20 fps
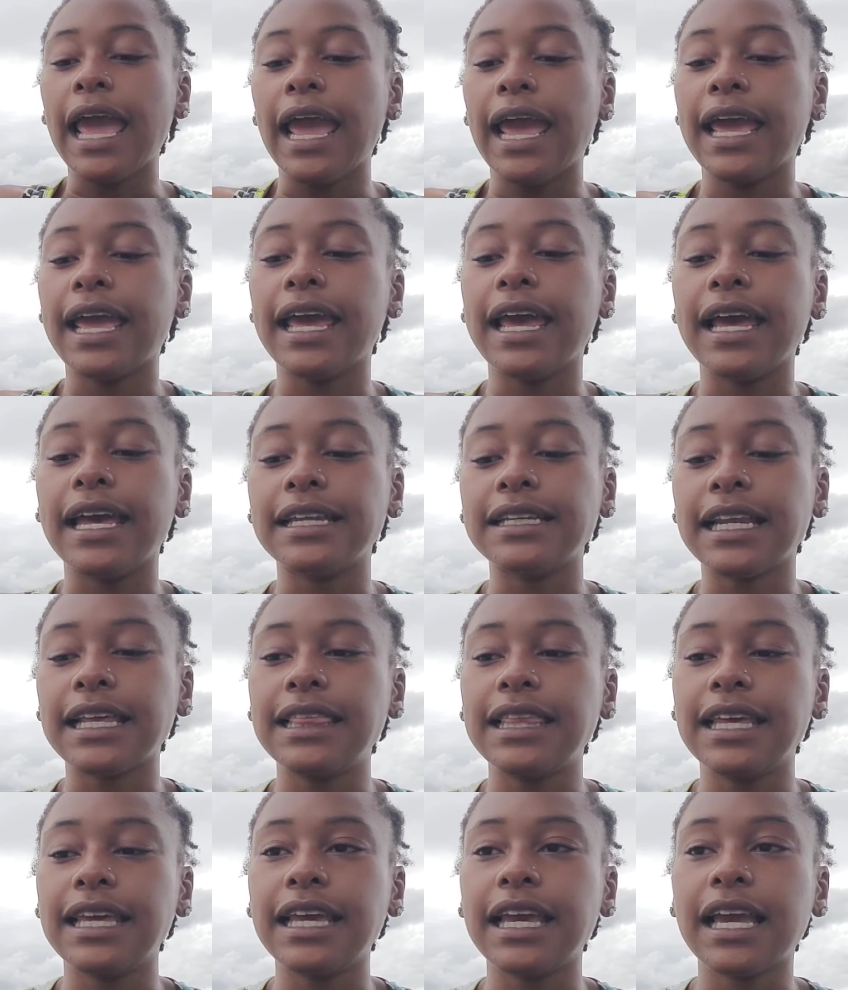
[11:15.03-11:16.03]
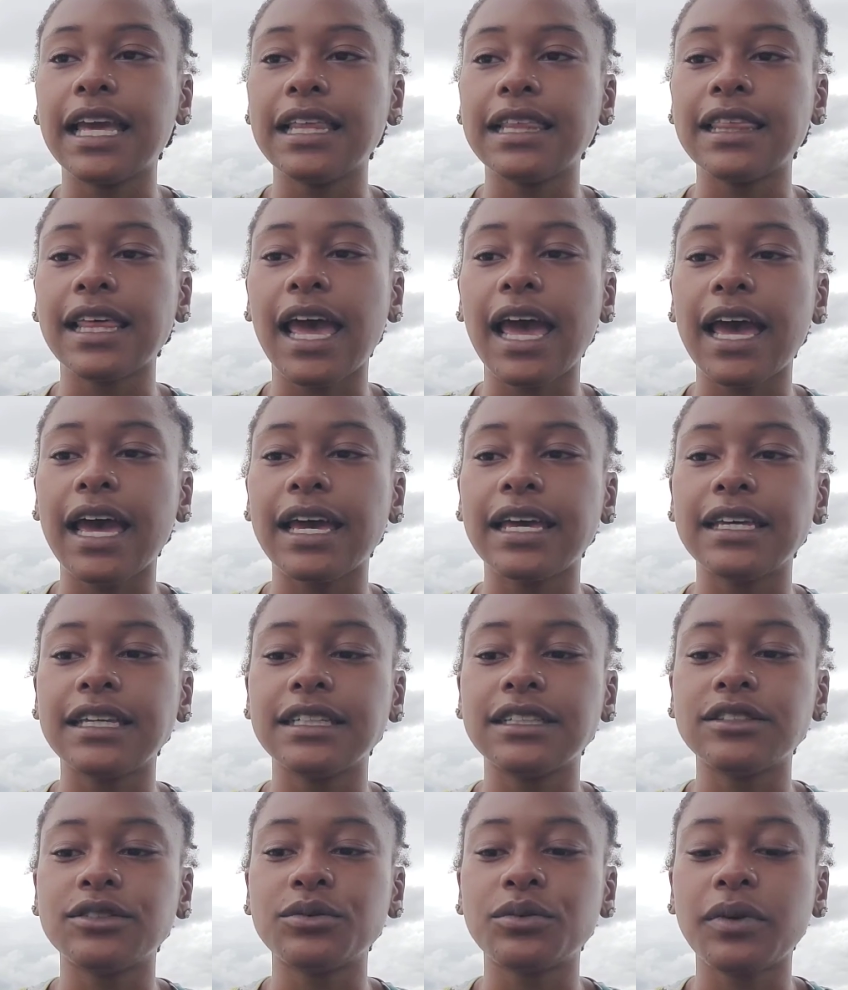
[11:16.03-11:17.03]
And I think that
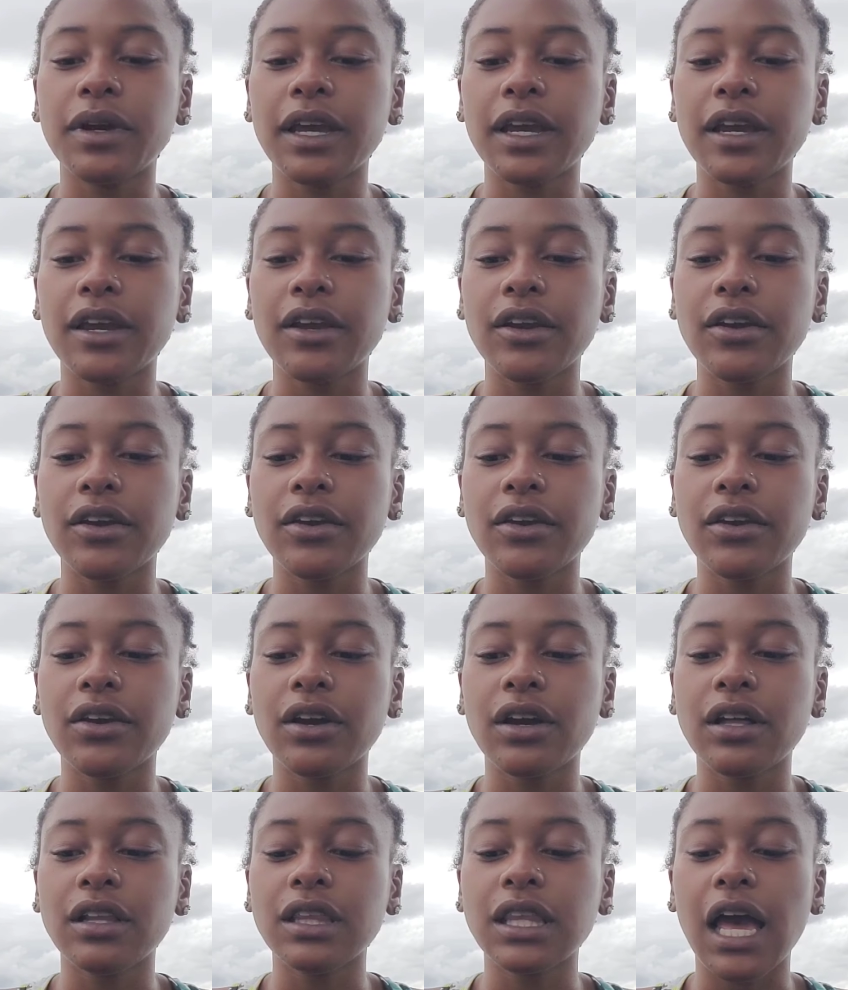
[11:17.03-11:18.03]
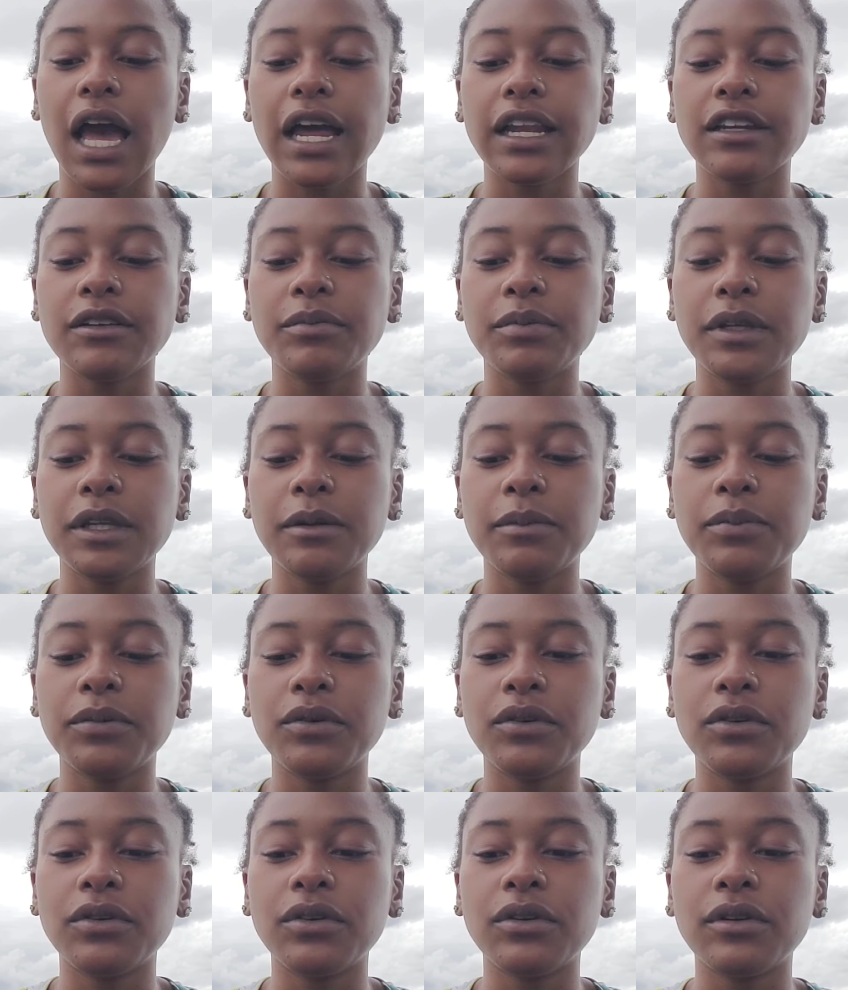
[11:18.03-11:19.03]
is where a lot of
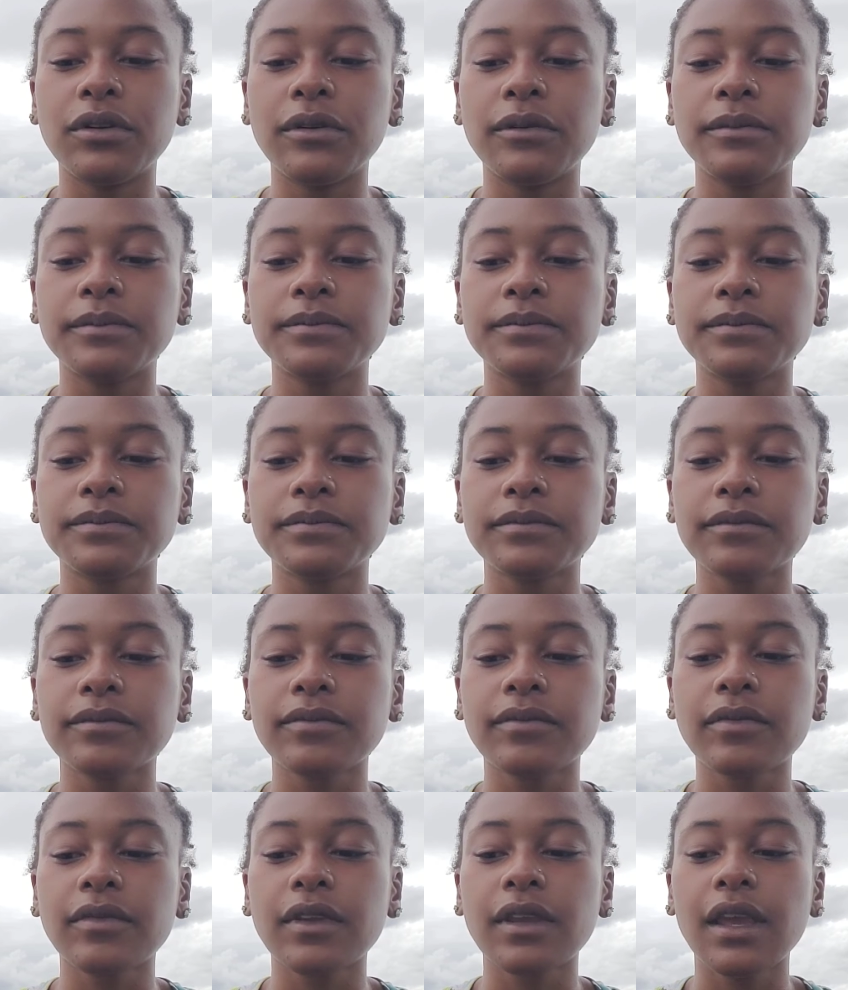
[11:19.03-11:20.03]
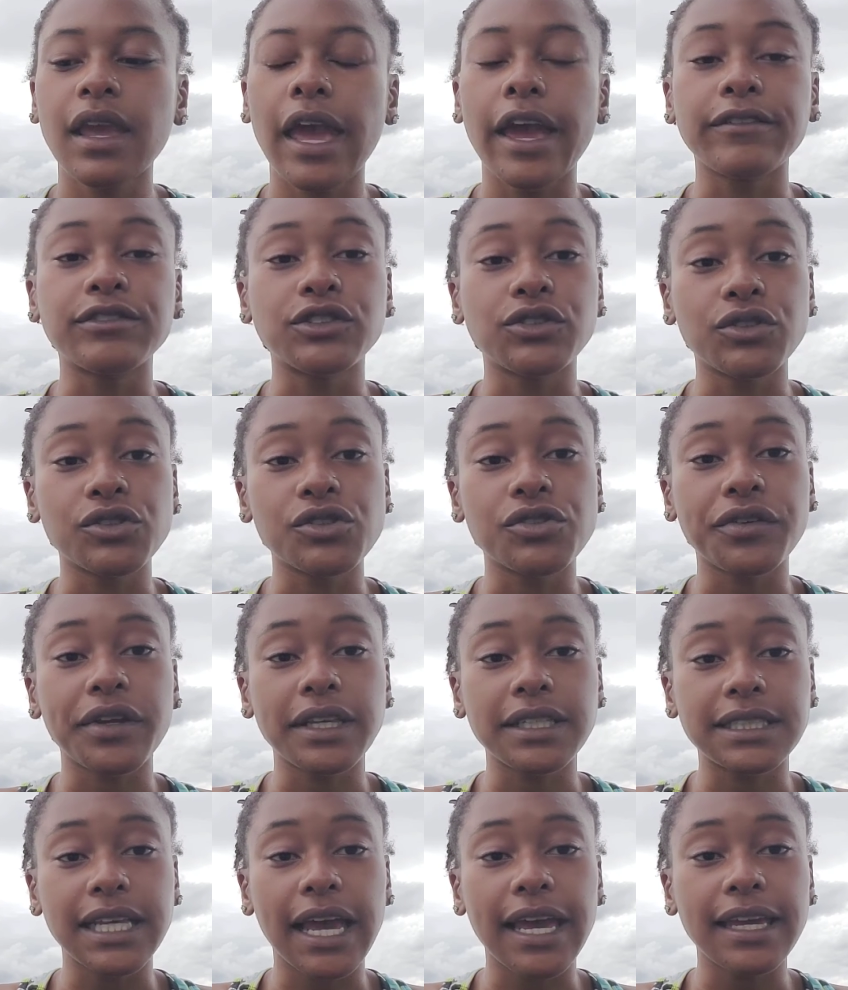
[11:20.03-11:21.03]
people have social
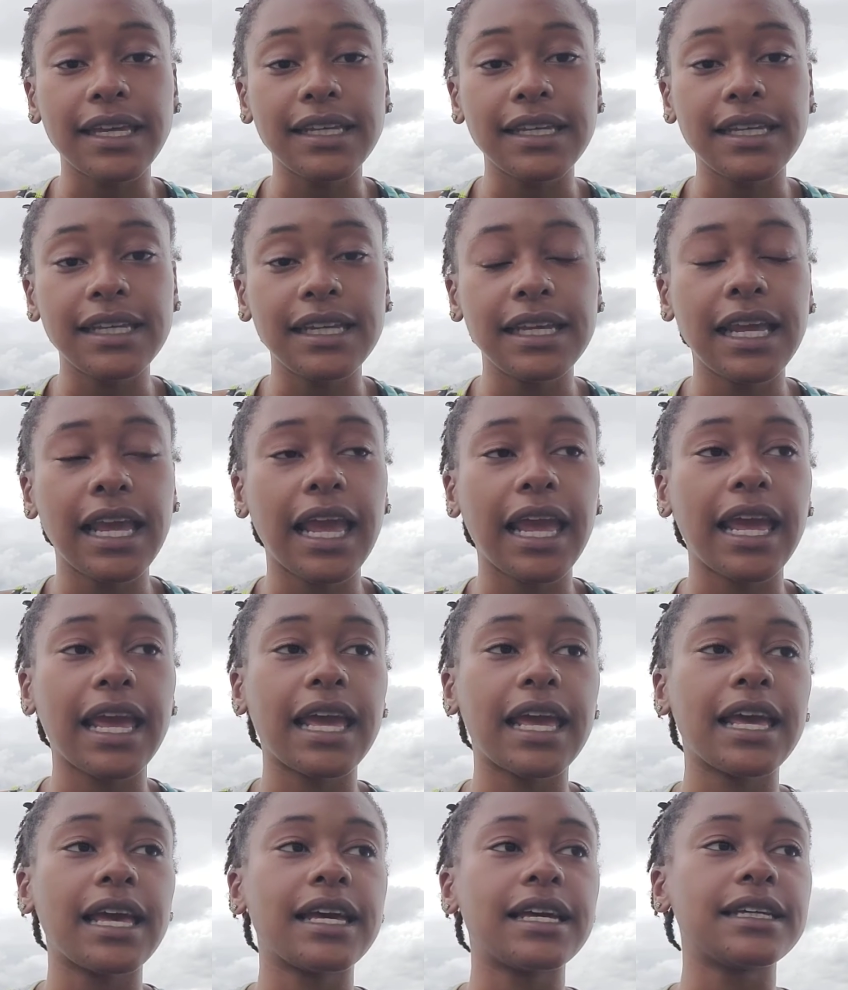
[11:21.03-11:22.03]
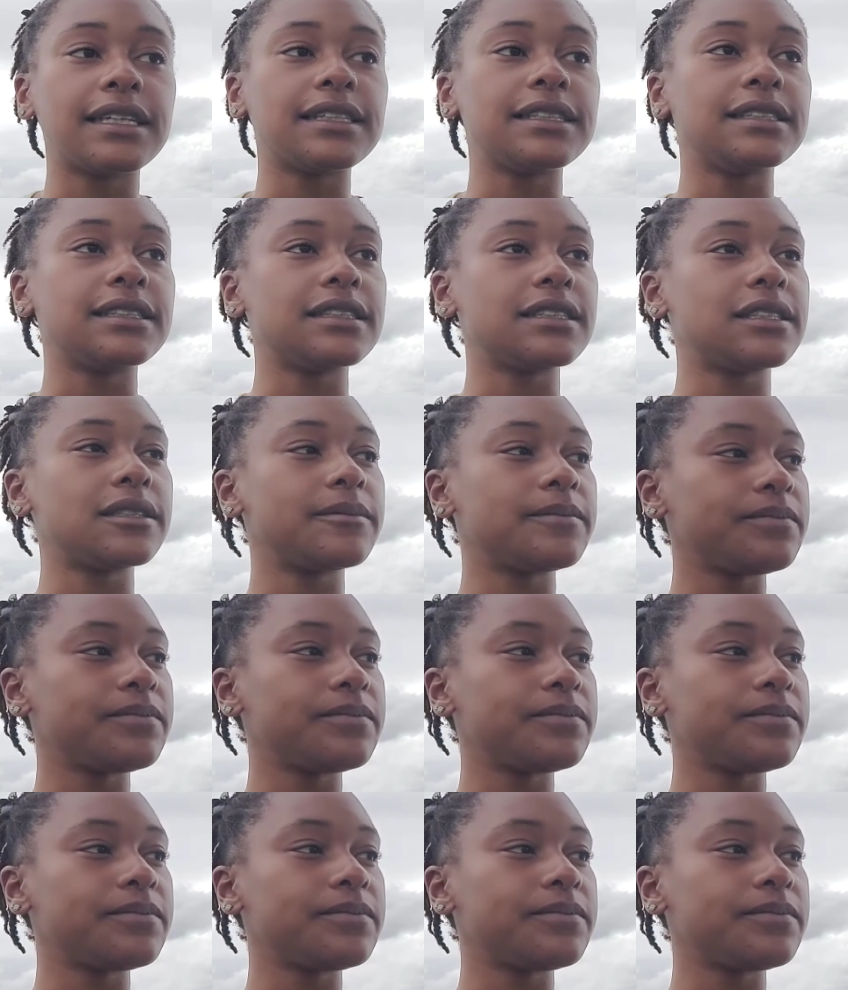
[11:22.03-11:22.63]
anxiety and